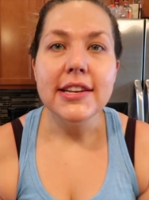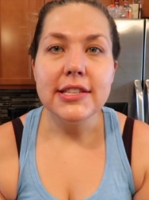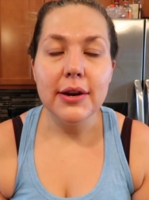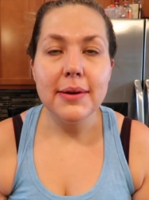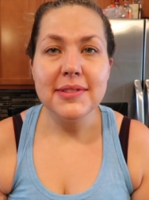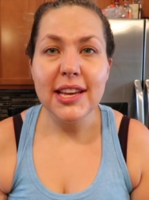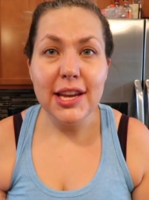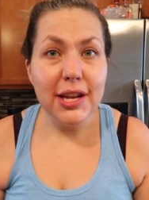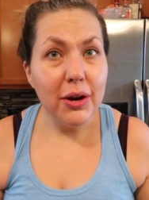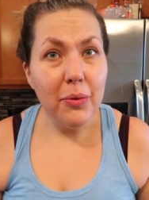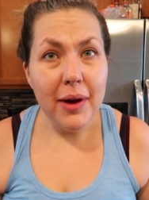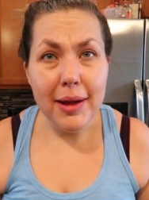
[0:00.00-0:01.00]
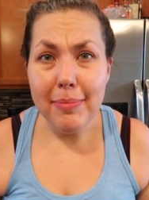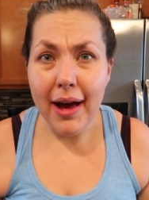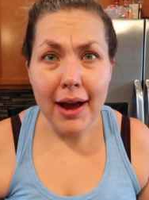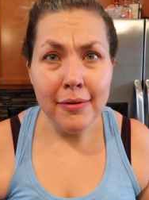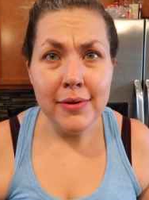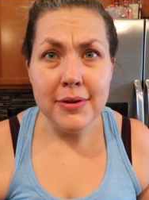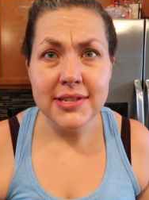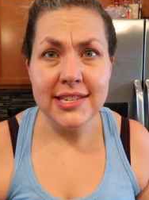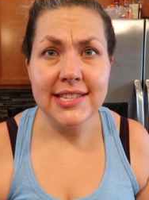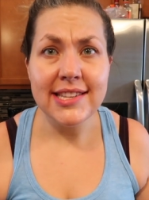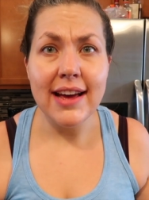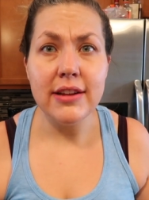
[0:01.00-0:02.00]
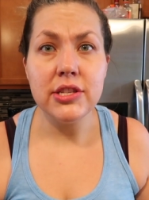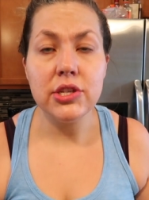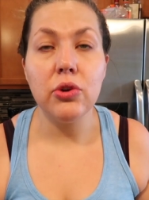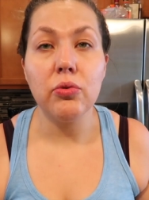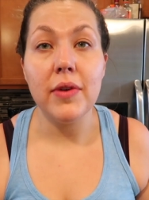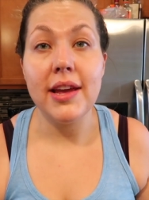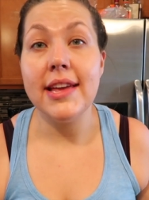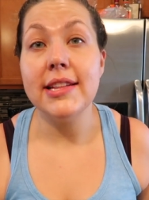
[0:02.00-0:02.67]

So I was like, you know what? Pot roast sounds great.